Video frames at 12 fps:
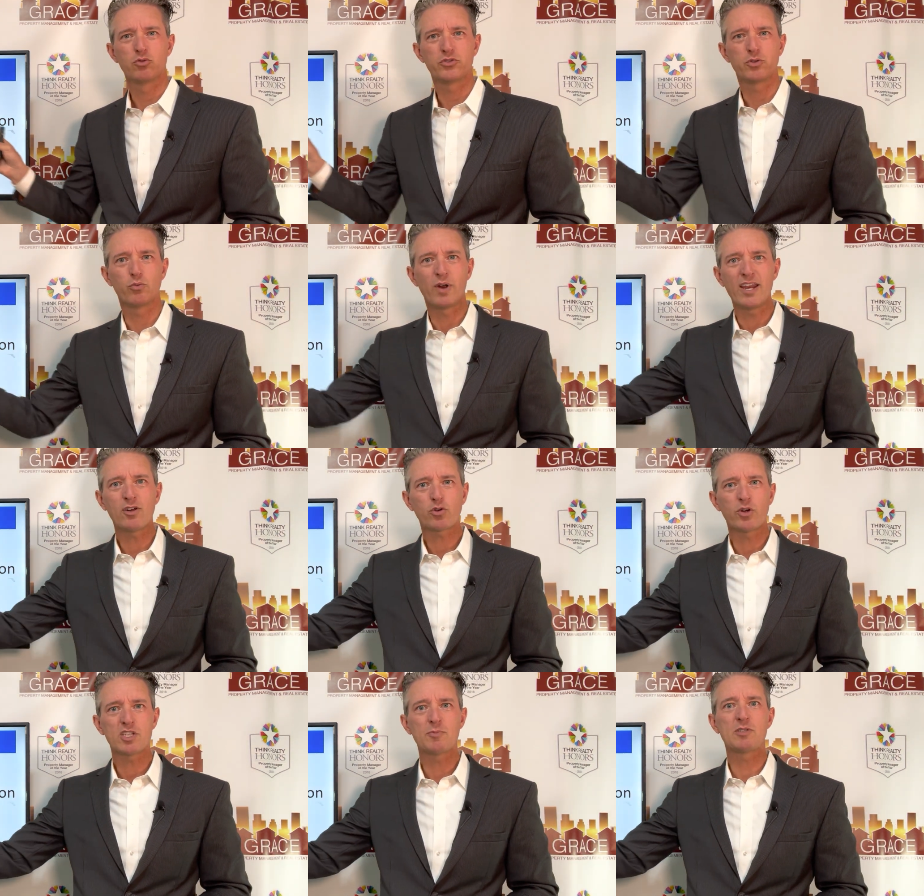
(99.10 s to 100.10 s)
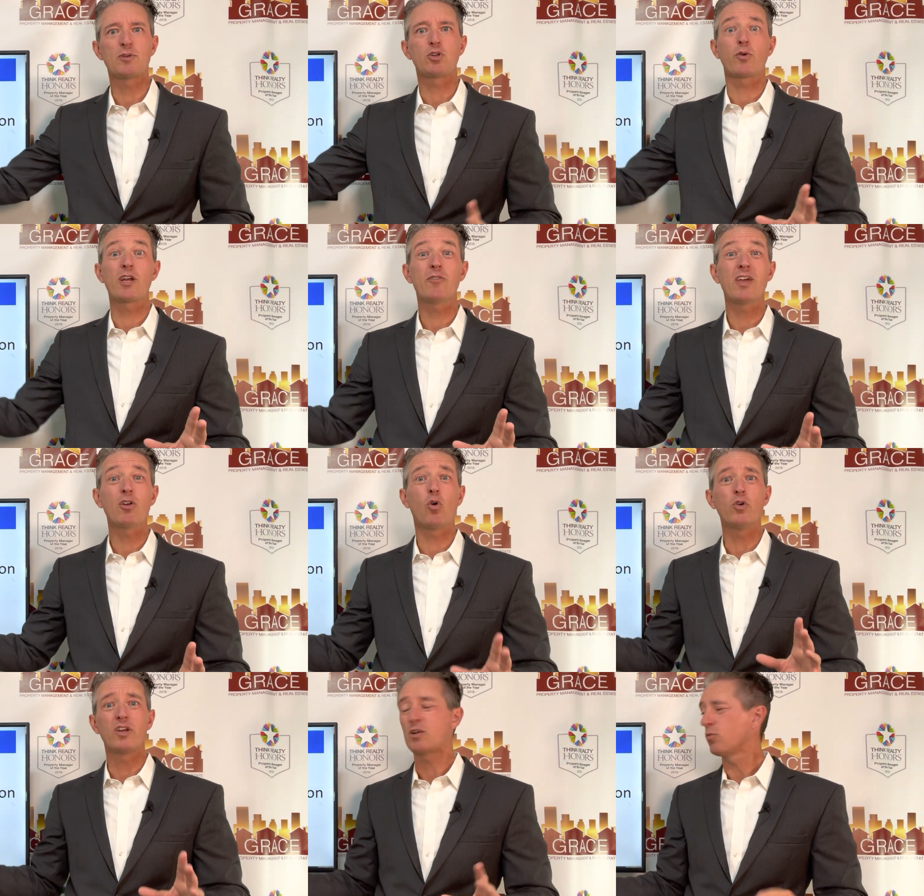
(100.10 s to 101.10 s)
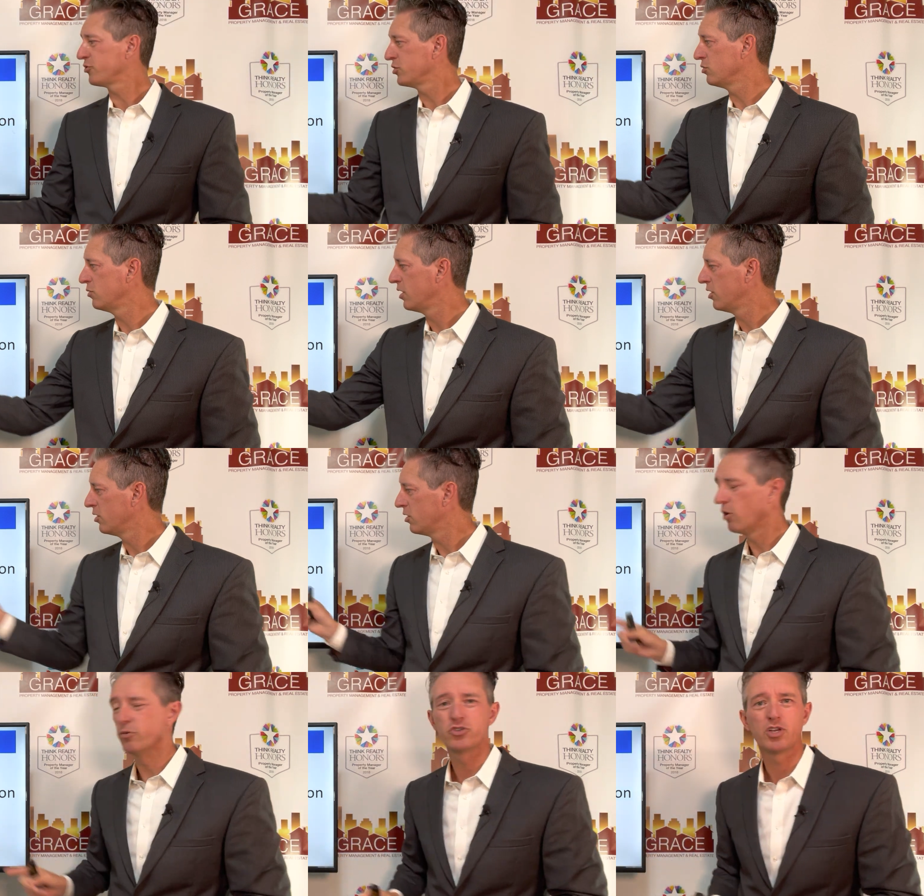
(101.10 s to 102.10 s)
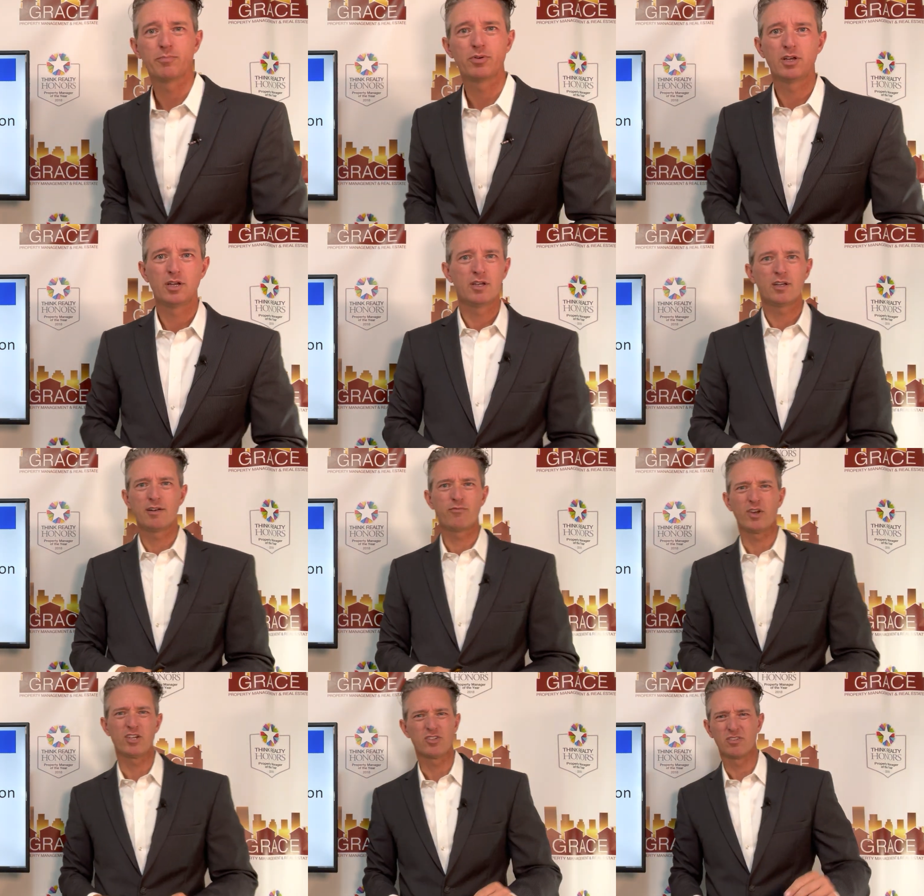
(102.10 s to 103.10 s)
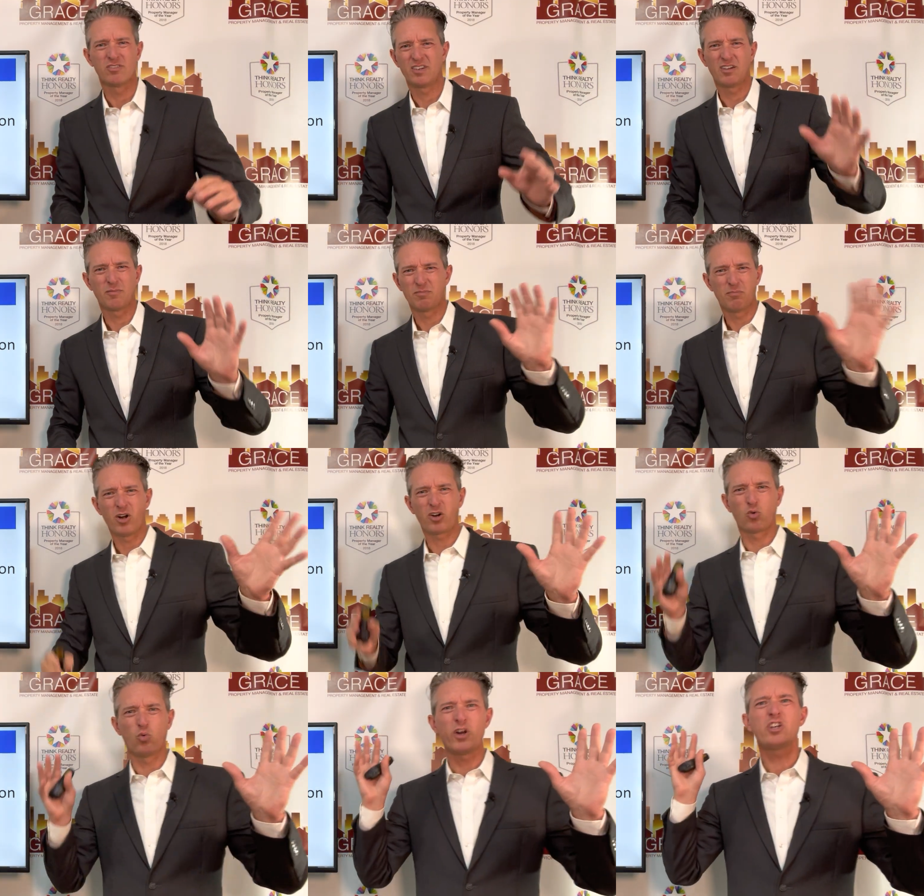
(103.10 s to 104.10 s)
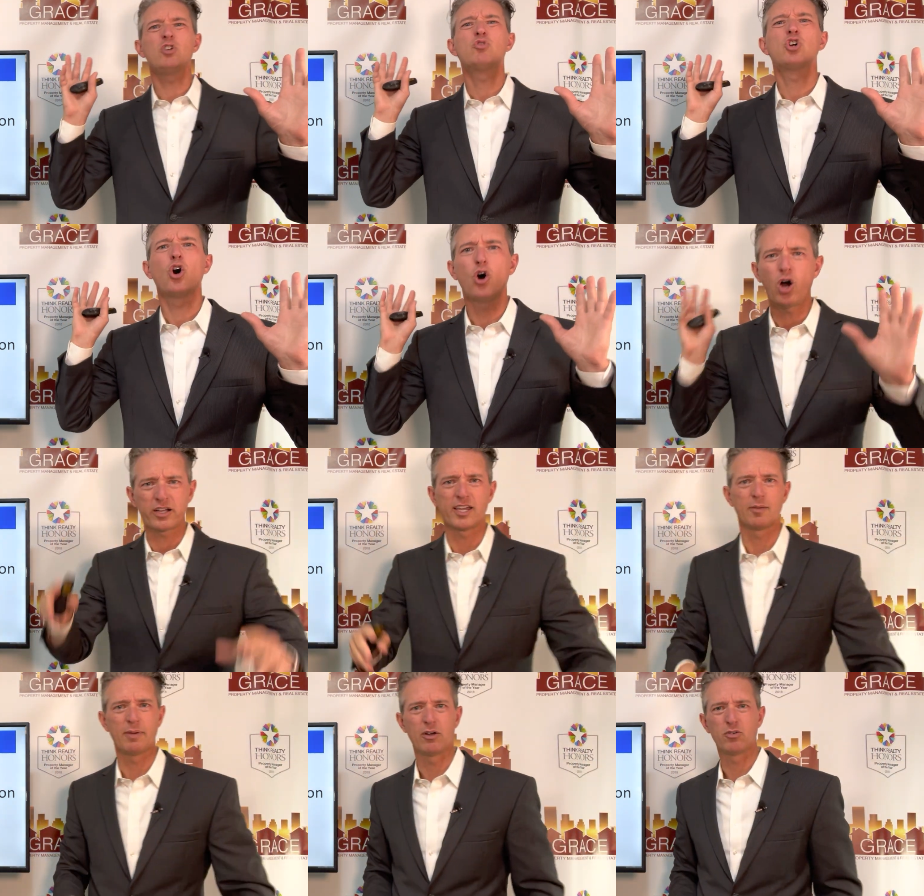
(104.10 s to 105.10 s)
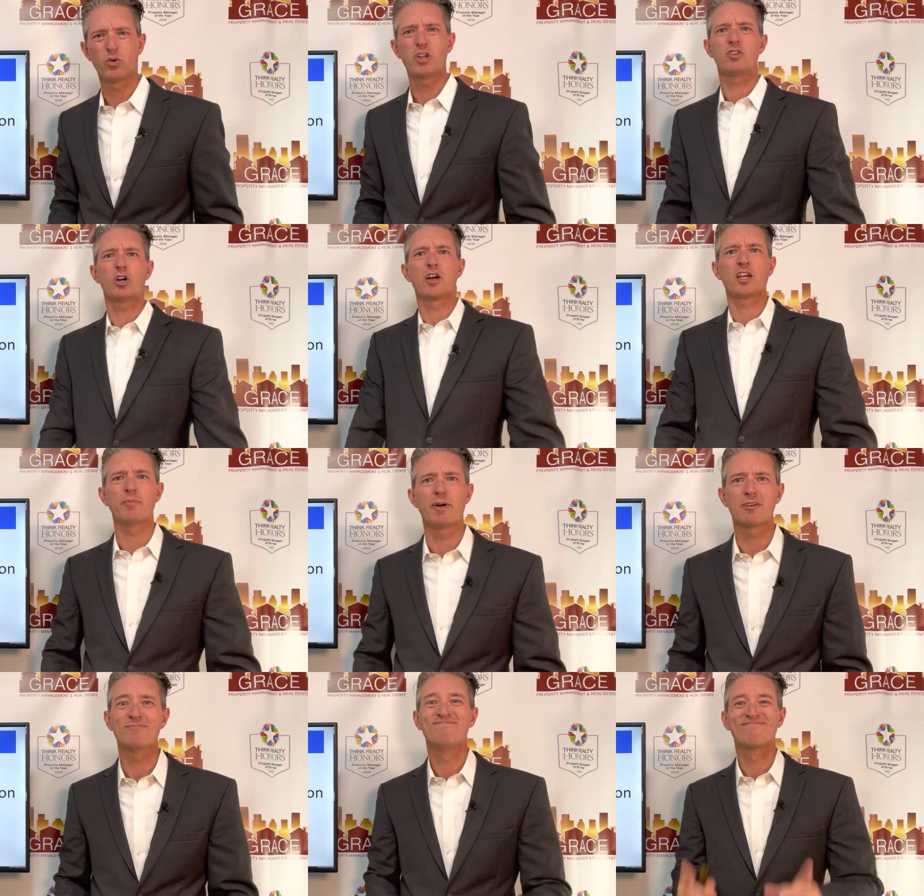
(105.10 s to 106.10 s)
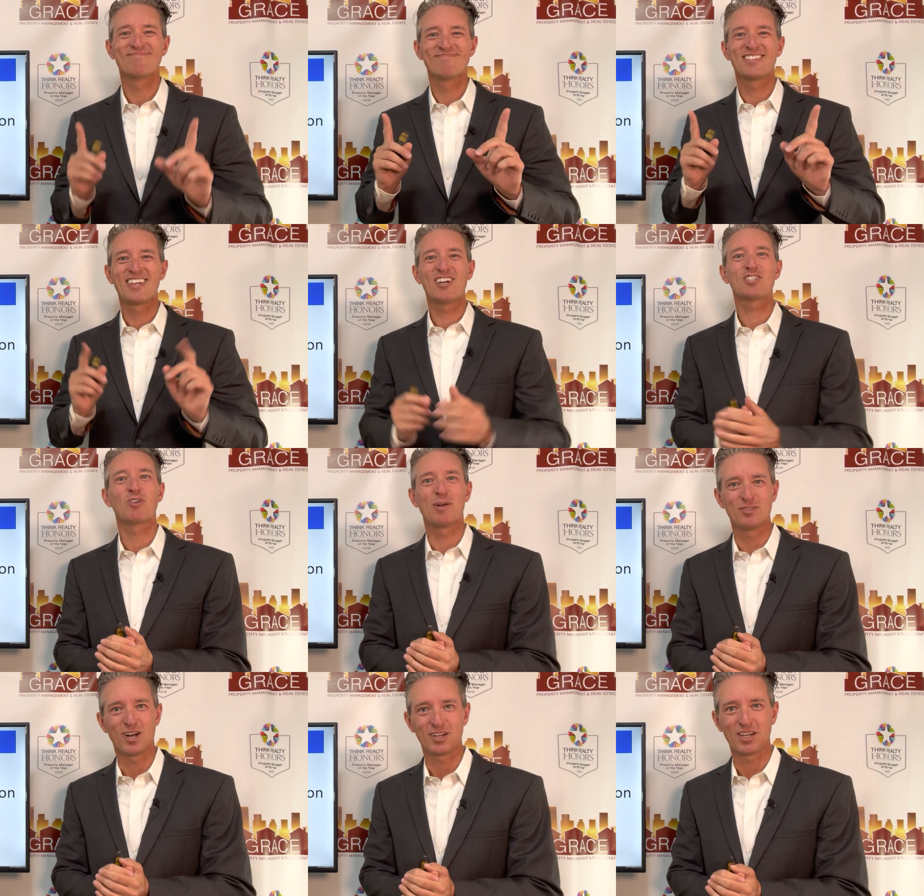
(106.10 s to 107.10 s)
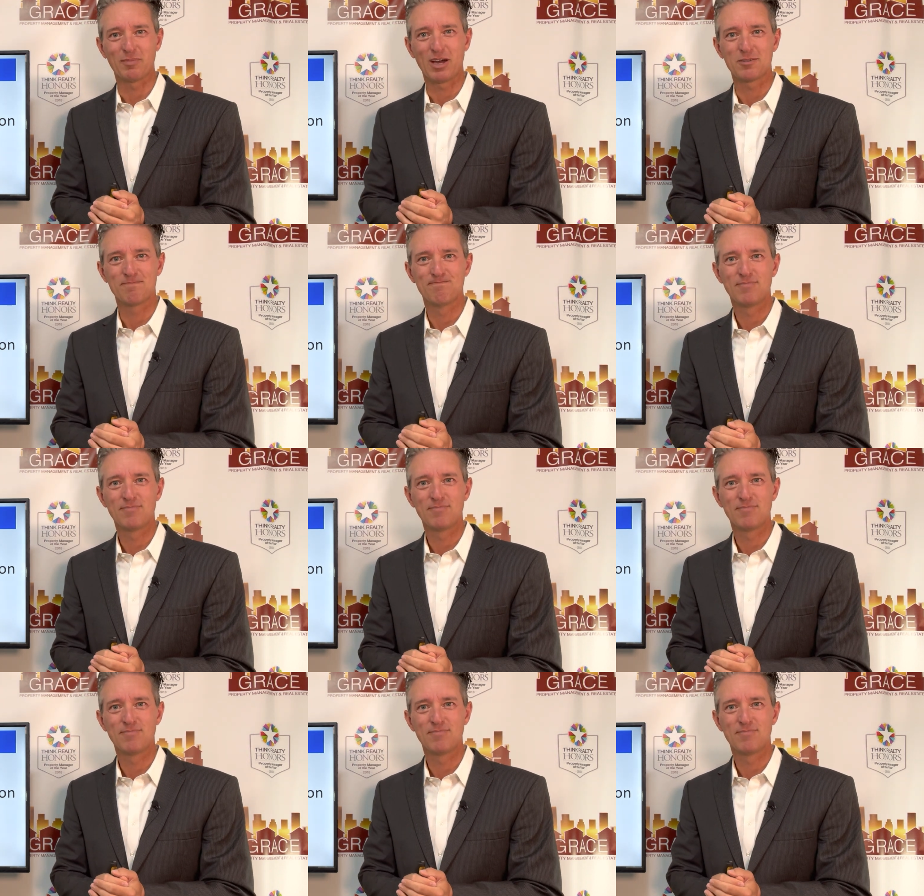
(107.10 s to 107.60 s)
The rent increase must be greater than or equal to ownership inflation. Now, Mark, what are you talking about? What are you talking about? Here's what I'm talking about.